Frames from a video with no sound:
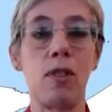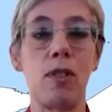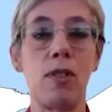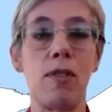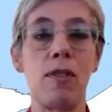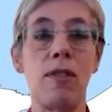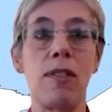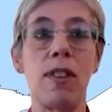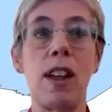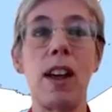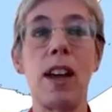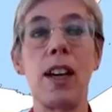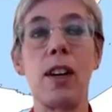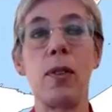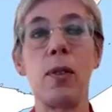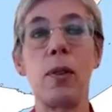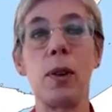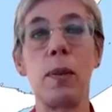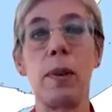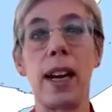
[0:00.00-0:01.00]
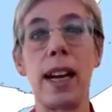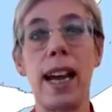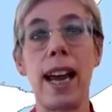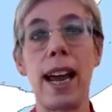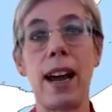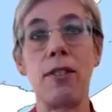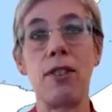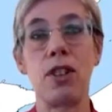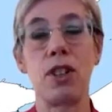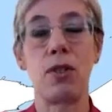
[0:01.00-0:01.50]
to fly all the way
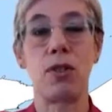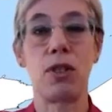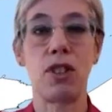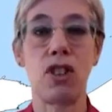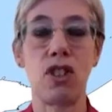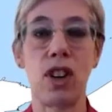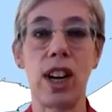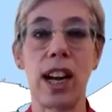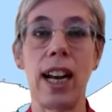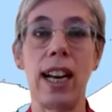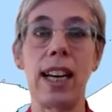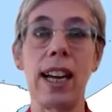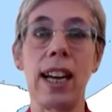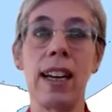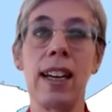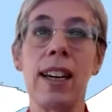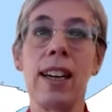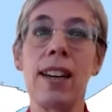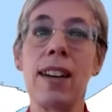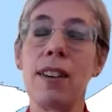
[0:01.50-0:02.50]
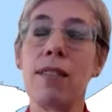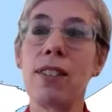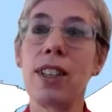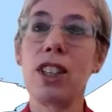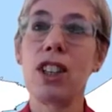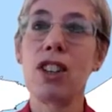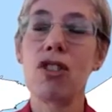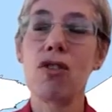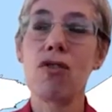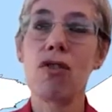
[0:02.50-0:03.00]
out to Australia,
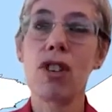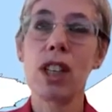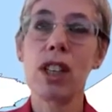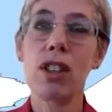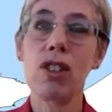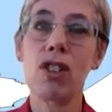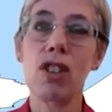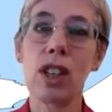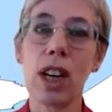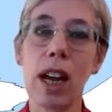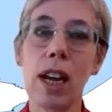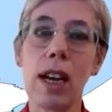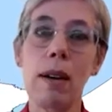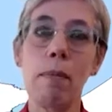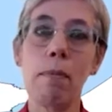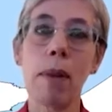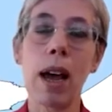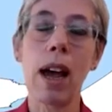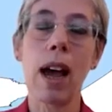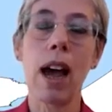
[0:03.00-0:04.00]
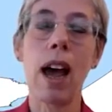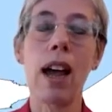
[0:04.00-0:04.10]
which is a real shame.